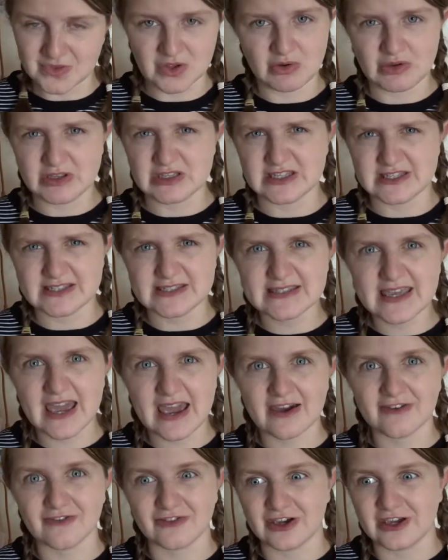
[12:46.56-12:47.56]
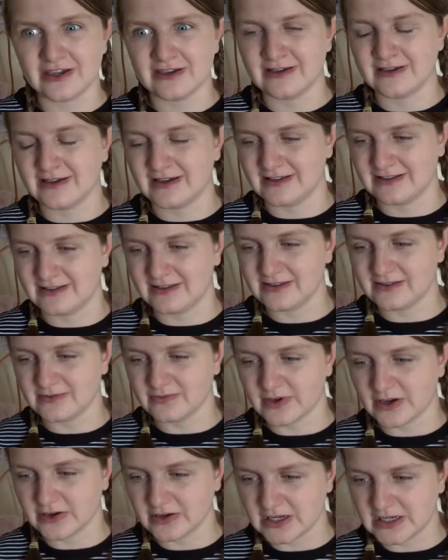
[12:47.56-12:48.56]
which is scary, and it's
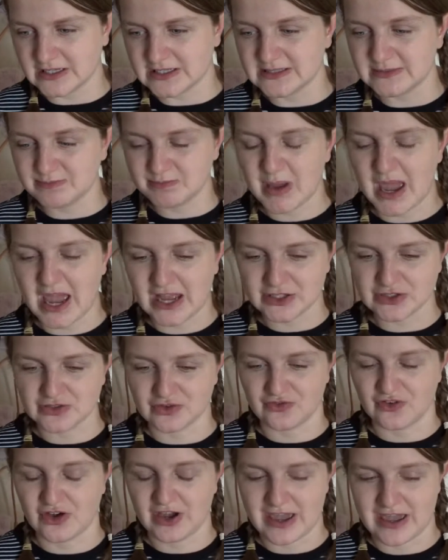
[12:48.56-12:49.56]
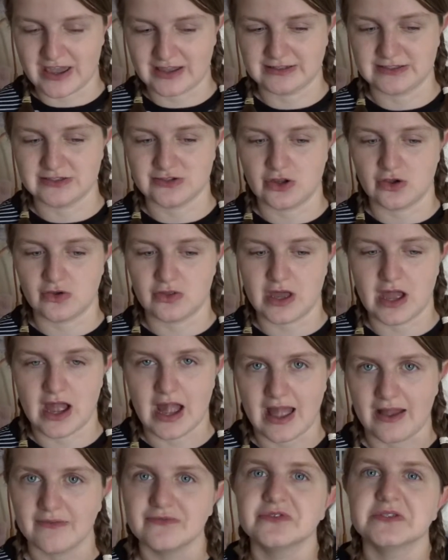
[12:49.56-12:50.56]
very petrifying to know that I
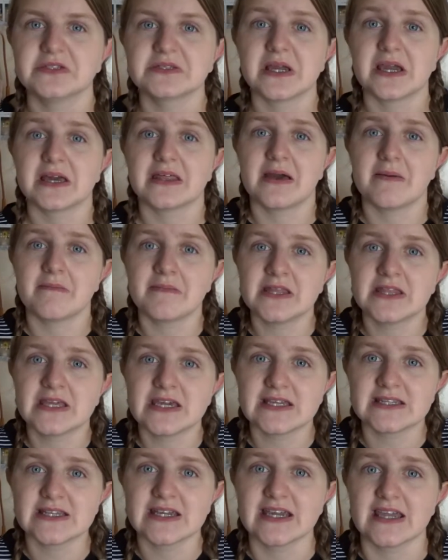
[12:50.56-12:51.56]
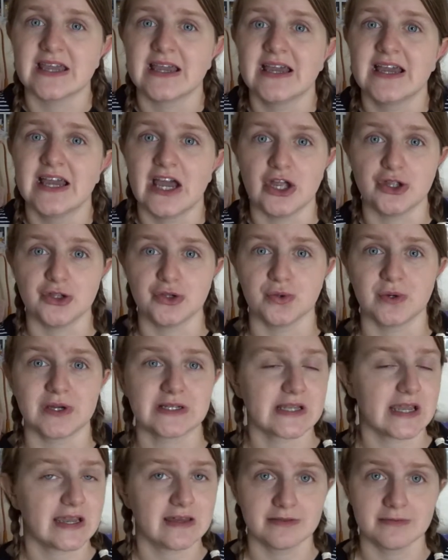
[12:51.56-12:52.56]
have to take that many a day. And do I
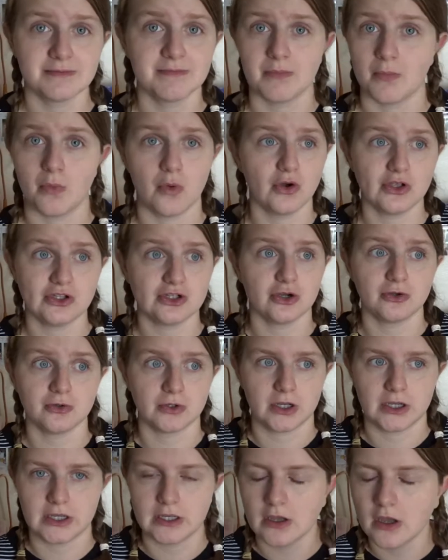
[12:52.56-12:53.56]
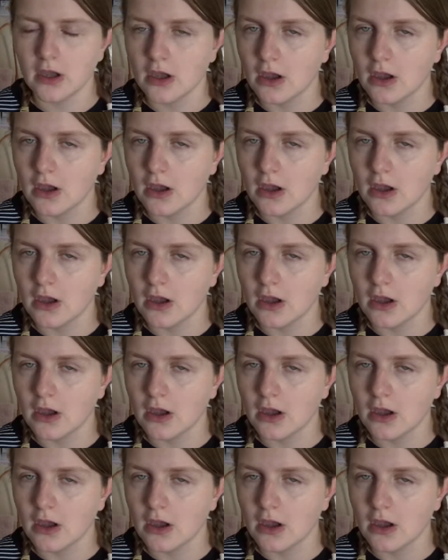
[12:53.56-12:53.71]
take them? Why don't I?